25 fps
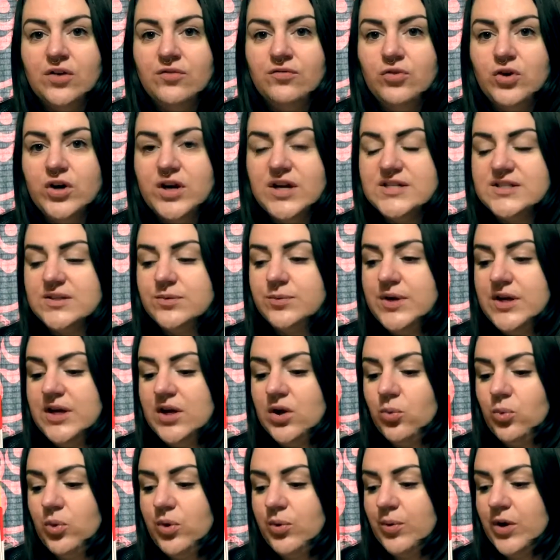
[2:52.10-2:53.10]
4 days a
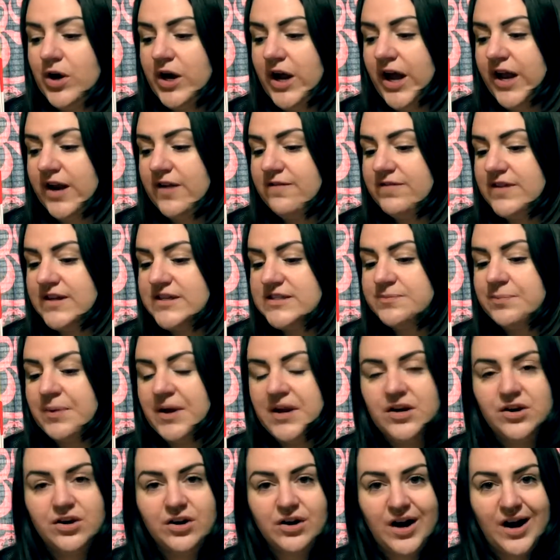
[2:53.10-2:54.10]
week we work out of this
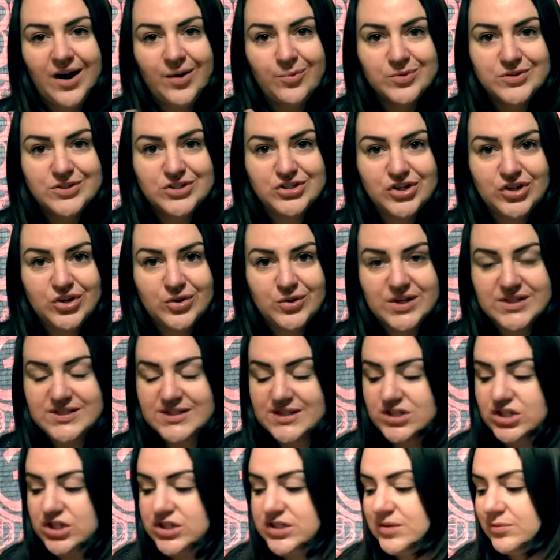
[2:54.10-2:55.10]
binder. I will show you this
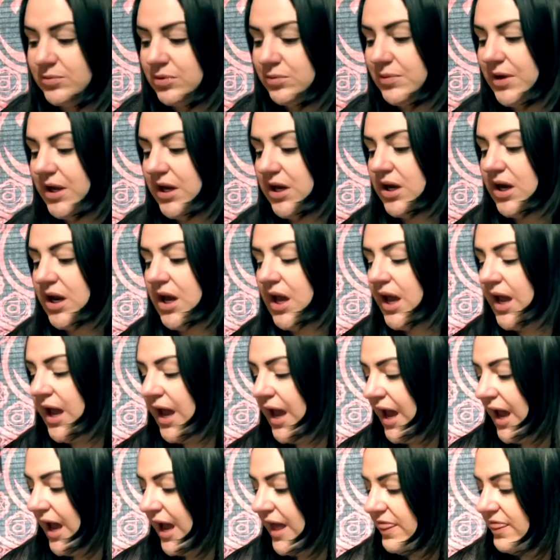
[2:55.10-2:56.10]
in just a moment.
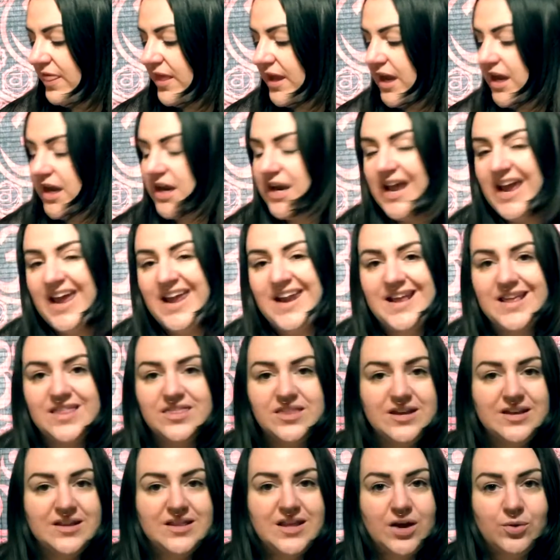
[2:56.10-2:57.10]
And then
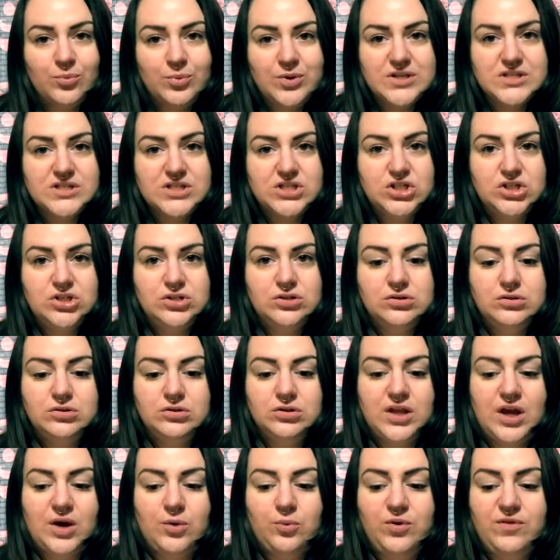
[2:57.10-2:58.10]
anything that we do
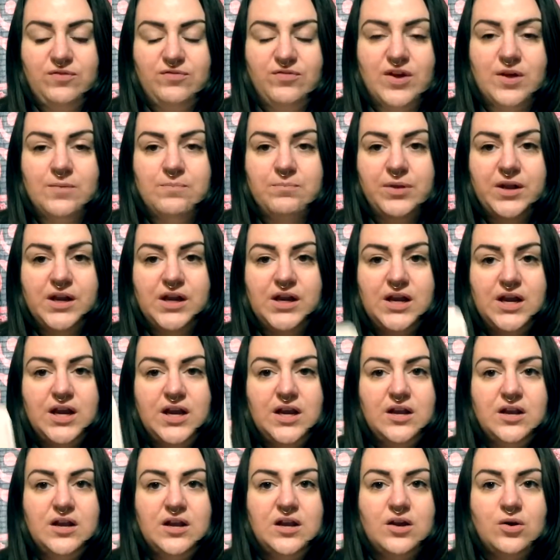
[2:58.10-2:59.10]
that we've
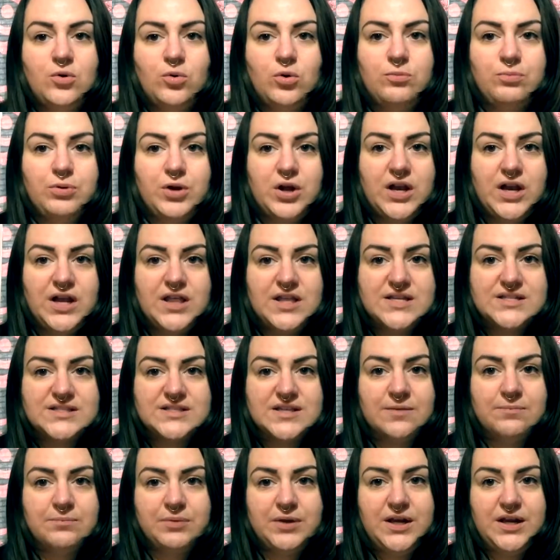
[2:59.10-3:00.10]
completed, we put in this
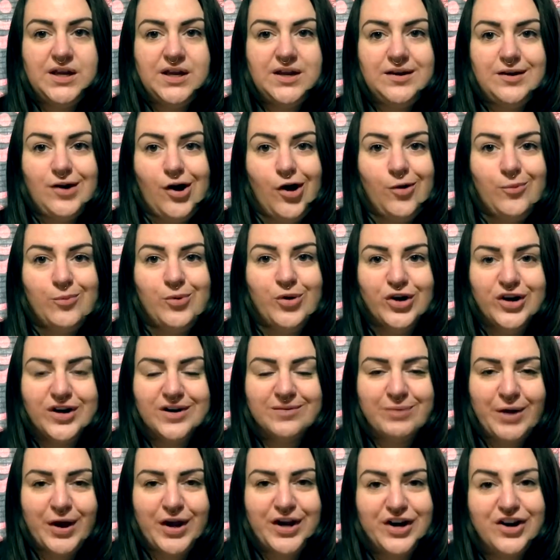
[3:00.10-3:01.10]
completed
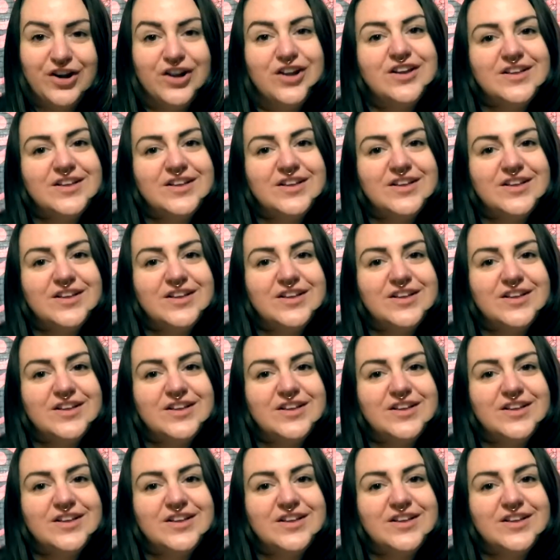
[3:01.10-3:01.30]
homework binder.